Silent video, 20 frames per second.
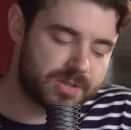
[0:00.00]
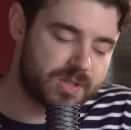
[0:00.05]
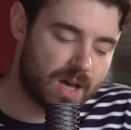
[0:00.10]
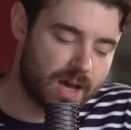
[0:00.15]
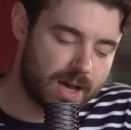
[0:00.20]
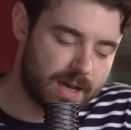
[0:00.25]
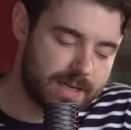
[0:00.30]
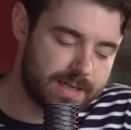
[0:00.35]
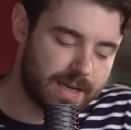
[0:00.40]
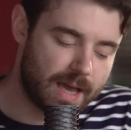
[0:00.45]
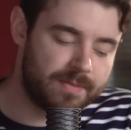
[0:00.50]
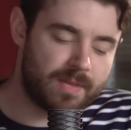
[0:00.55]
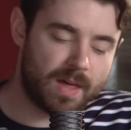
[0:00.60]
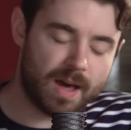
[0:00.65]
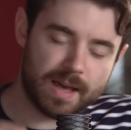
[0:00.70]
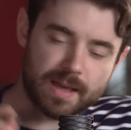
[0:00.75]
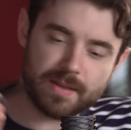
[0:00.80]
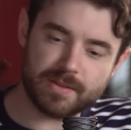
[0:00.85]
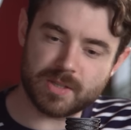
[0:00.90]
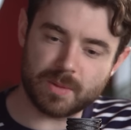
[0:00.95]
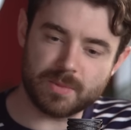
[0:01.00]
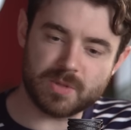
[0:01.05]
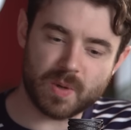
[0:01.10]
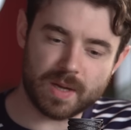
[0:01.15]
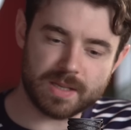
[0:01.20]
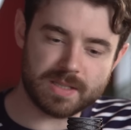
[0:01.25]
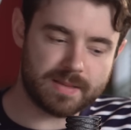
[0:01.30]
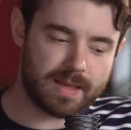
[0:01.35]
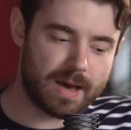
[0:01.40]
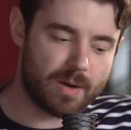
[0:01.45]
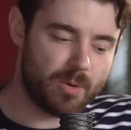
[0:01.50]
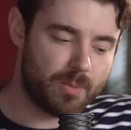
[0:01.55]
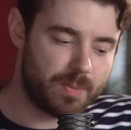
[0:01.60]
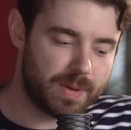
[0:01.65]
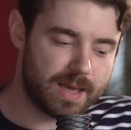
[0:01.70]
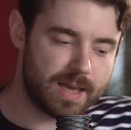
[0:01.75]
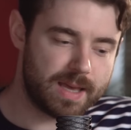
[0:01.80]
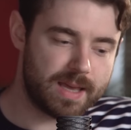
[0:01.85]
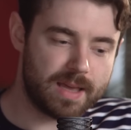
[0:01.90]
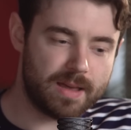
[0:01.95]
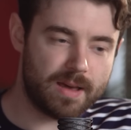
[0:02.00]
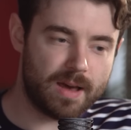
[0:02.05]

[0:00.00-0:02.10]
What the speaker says: side, and something to add to that would be,